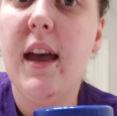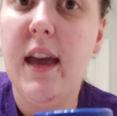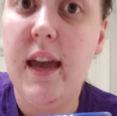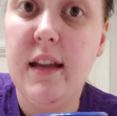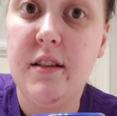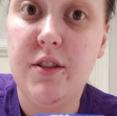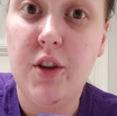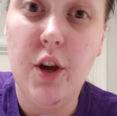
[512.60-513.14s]

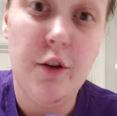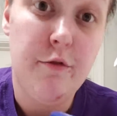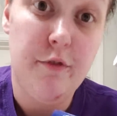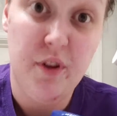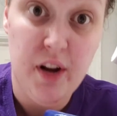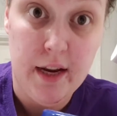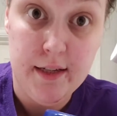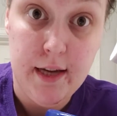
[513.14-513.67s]
It's good
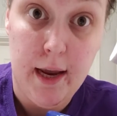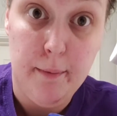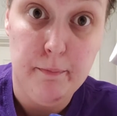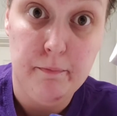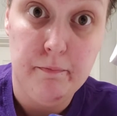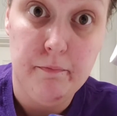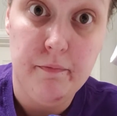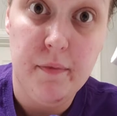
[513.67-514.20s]
for nighttime.
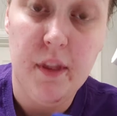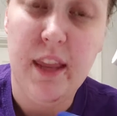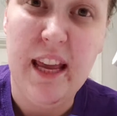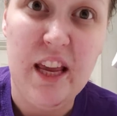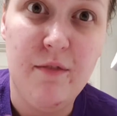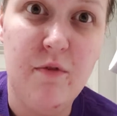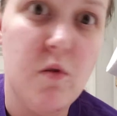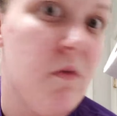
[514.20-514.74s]

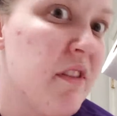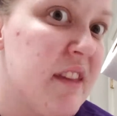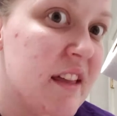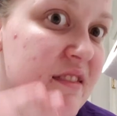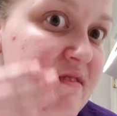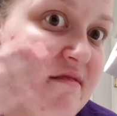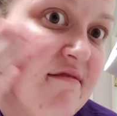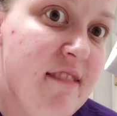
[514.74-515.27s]
Like if you want
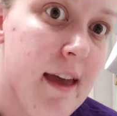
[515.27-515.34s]
that